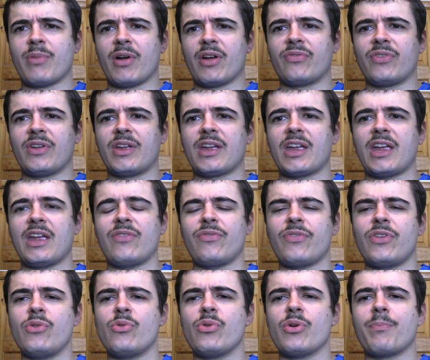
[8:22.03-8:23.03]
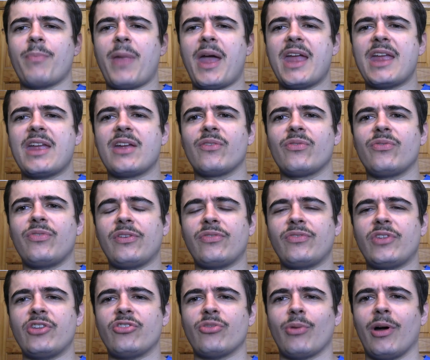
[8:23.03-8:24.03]
But I think if you were paying
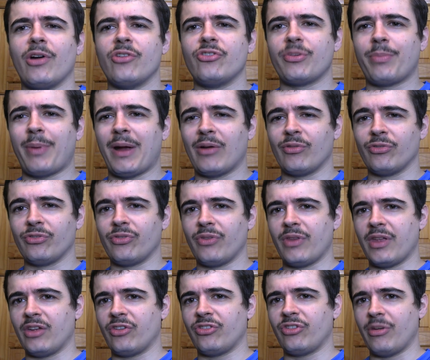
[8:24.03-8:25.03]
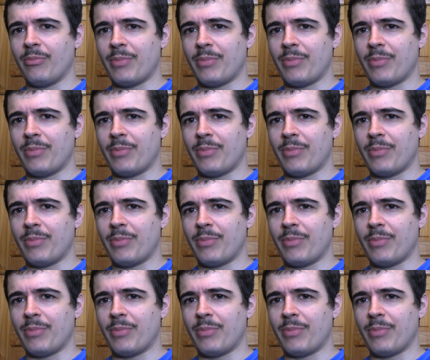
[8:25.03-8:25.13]
£50 to £100 for this,